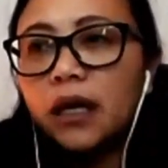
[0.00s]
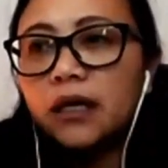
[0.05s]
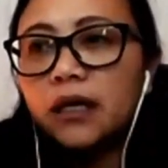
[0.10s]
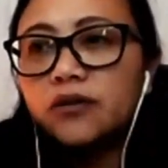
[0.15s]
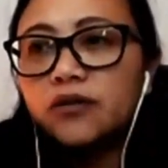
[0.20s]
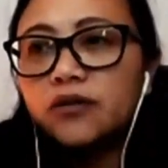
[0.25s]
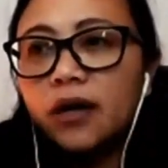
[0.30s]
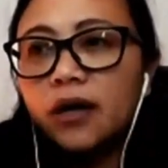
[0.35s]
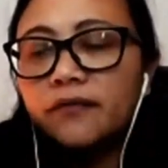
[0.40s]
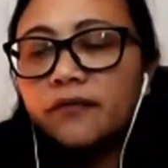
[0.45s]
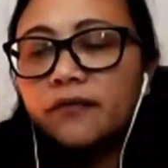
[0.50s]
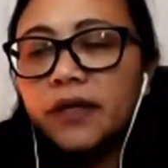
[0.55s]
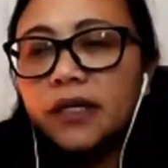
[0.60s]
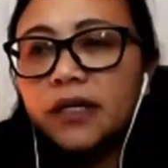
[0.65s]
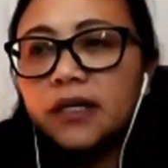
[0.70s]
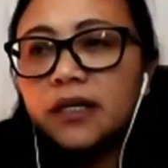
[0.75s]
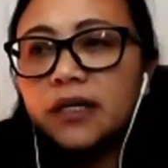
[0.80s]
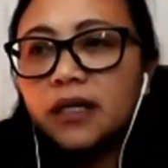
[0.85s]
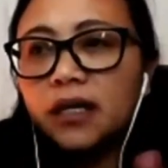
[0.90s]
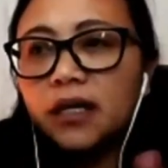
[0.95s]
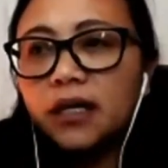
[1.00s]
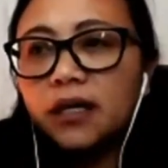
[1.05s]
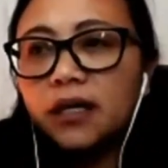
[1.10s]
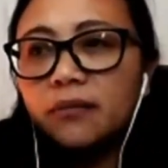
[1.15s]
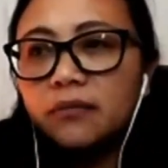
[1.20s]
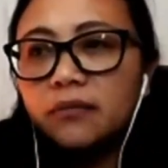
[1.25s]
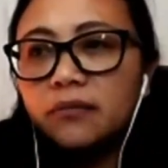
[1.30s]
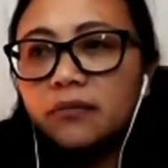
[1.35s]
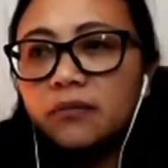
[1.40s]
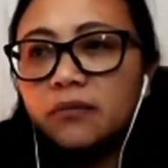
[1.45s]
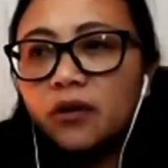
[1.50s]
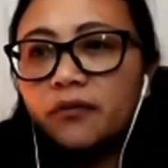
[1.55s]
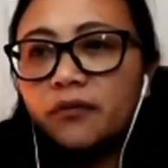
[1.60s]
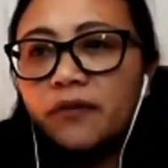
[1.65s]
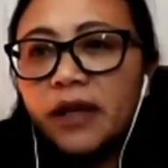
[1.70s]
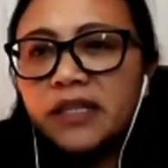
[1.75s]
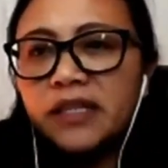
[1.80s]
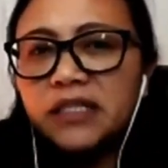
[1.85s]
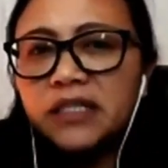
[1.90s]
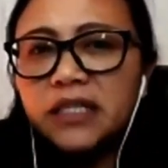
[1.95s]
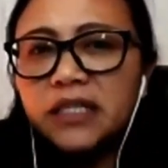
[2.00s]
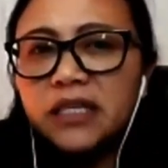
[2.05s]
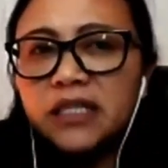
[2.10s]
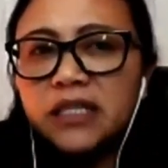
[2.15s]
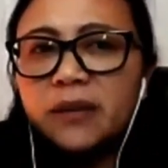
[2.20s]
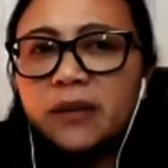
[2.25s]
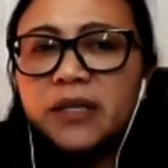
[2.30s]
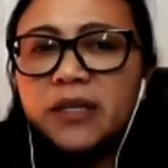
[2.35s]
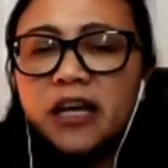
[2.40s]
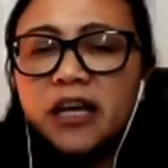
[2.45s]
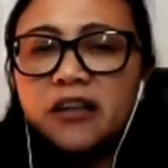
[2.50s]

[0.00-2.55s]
Traffic offenses. I mean,